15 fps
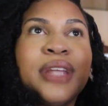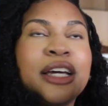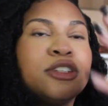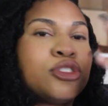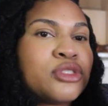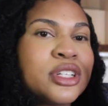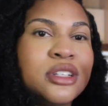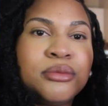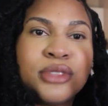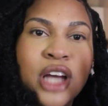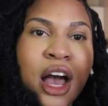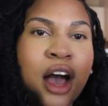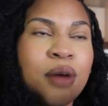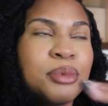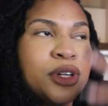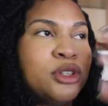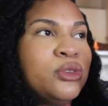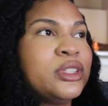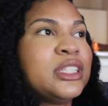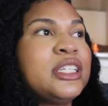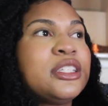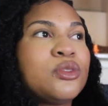that dream job, or
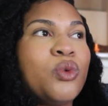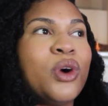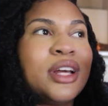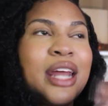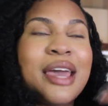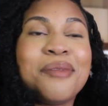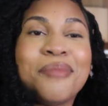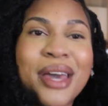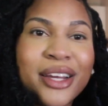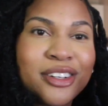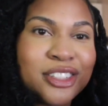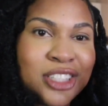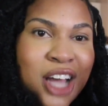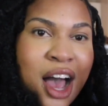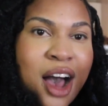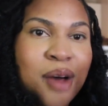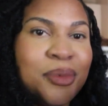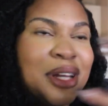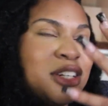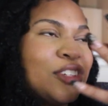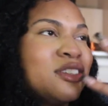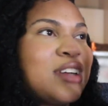you at least want a better job,
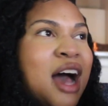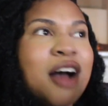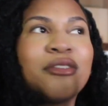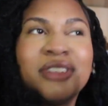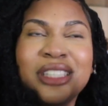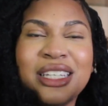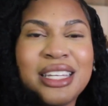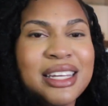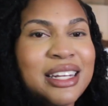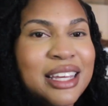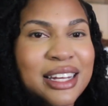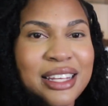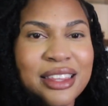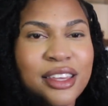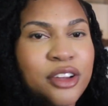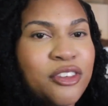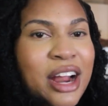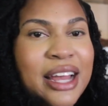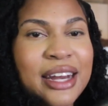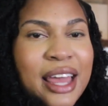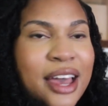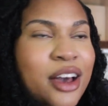and you're not really getting anything
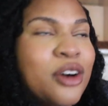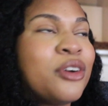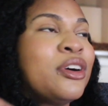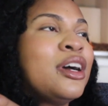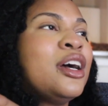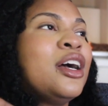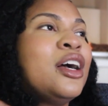right now.